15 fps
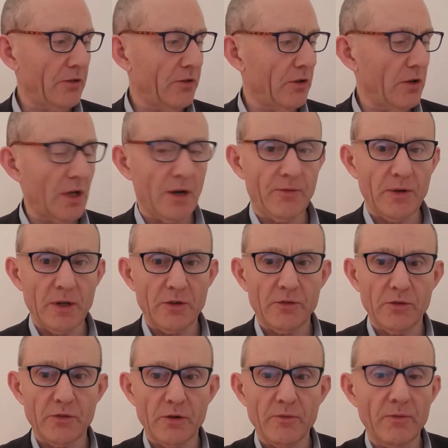you
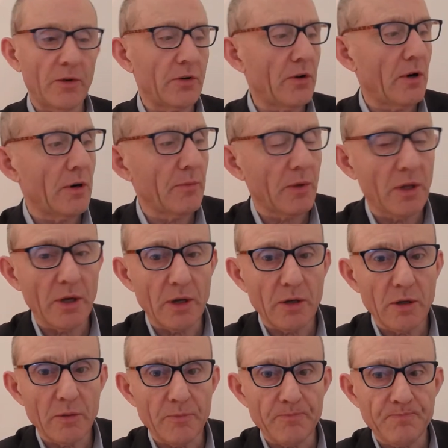definitions of the term
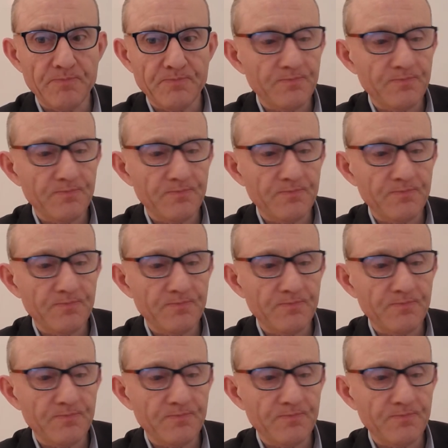kingdom,